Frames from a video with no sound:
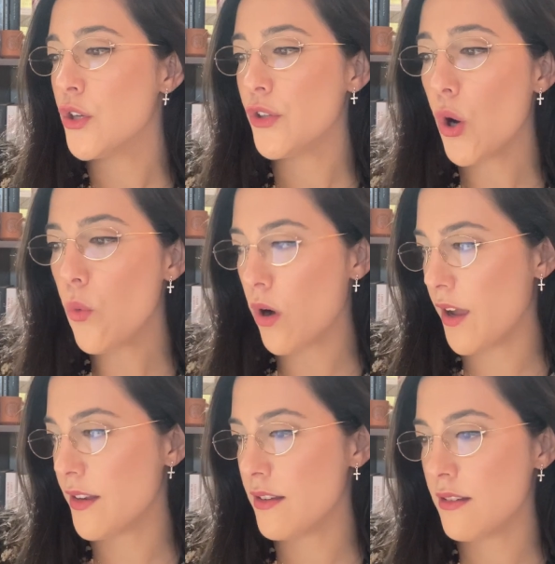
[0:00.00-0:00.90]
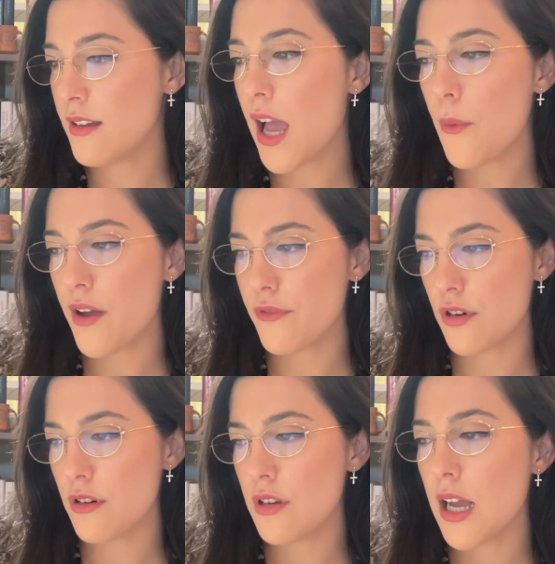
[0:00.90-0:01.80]
No one,
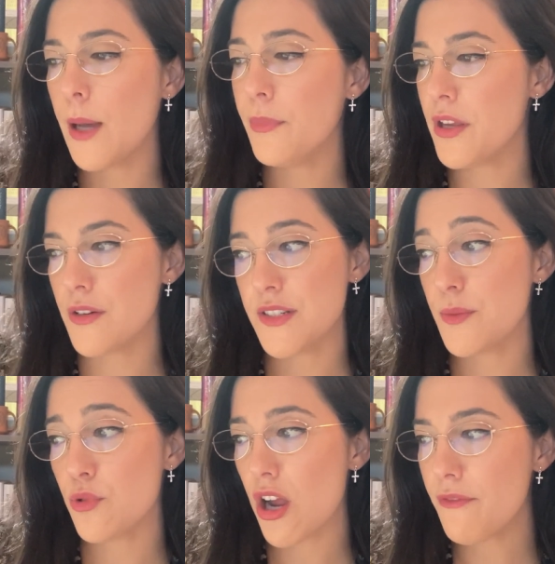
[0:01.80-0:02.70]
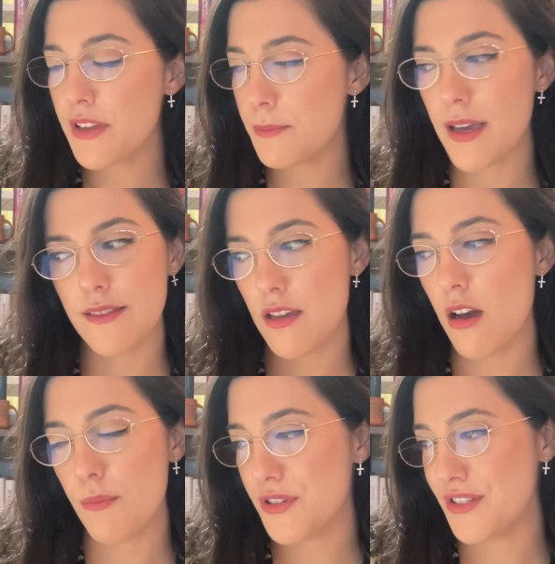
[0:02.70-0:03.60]
however, appeared to profit by the
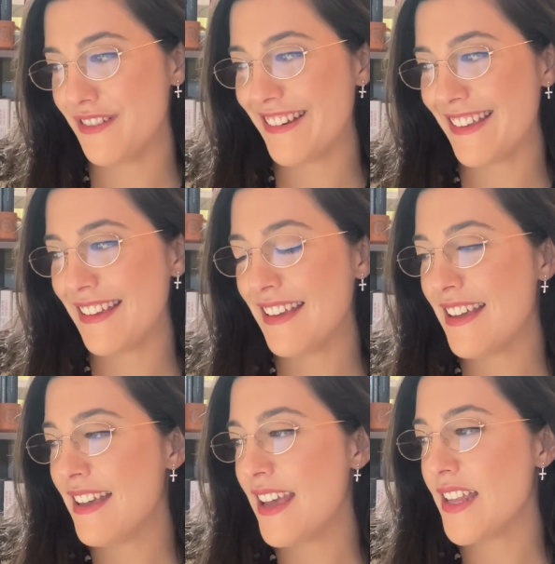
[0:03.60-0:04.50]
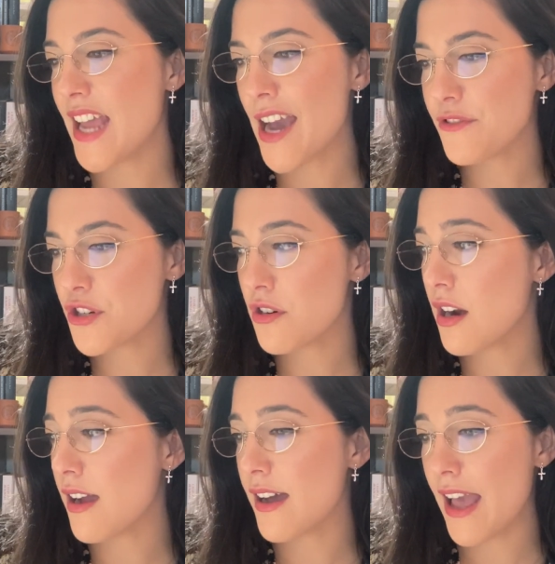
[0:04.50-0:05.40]
opportunity, and after
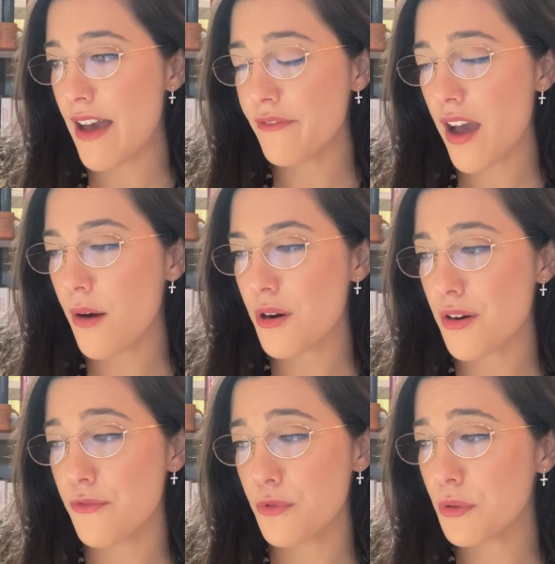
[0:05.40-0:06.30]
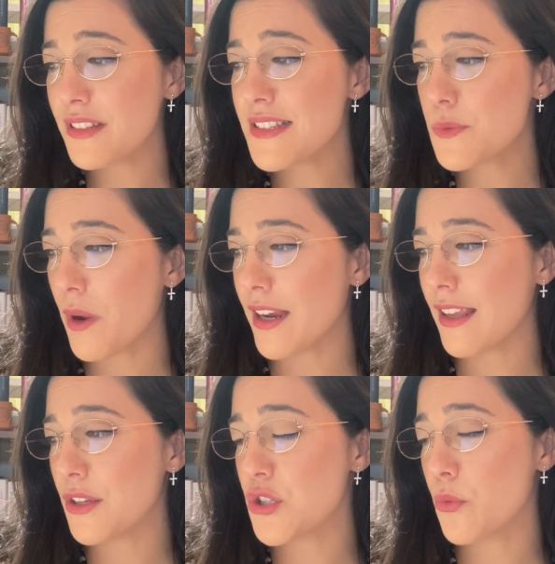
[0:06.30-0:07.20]
a half hour of fruitless
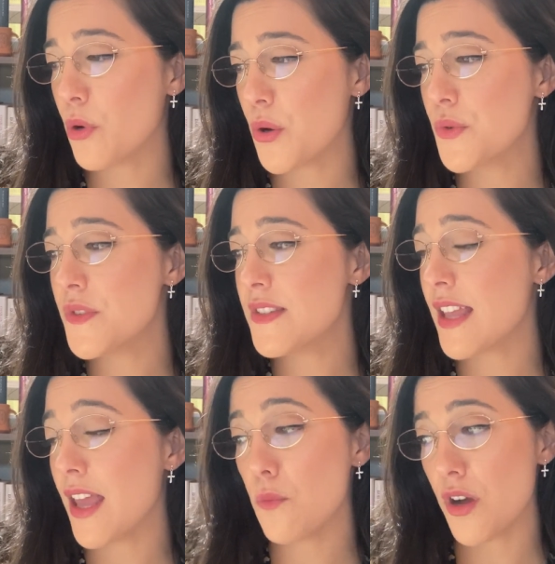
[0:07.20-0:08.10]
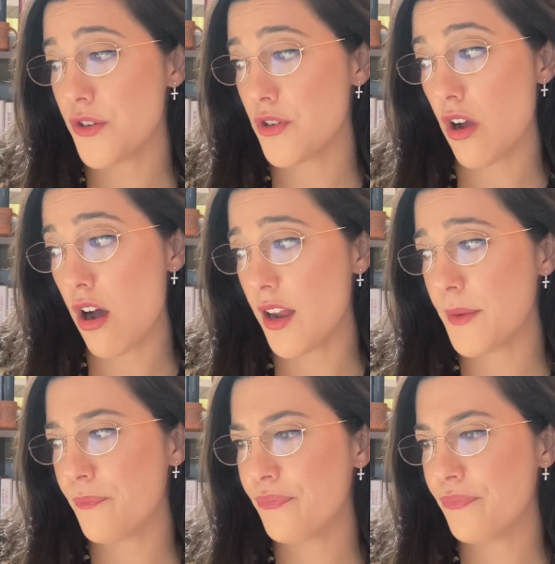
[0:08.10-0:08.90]
waiting, she rose and wandered on.